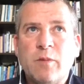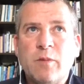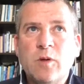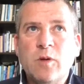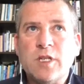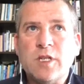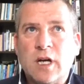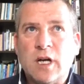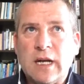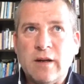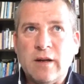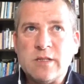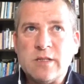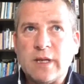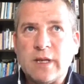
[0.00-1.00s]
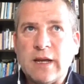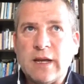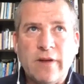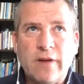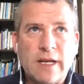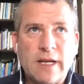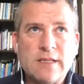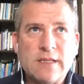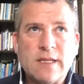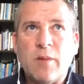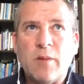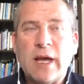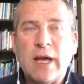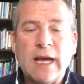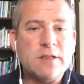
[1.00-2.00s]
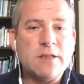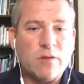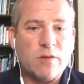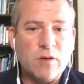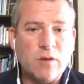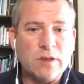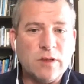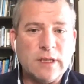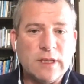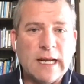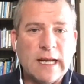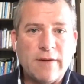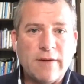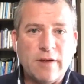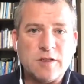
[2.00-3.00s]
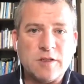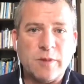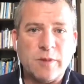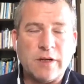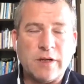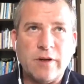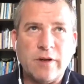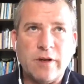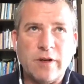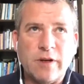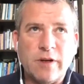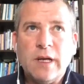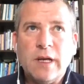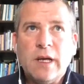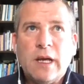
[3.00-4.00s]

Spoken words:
from losing All Irelands with Kerry against Armagh and Tyrone the latter years of my career.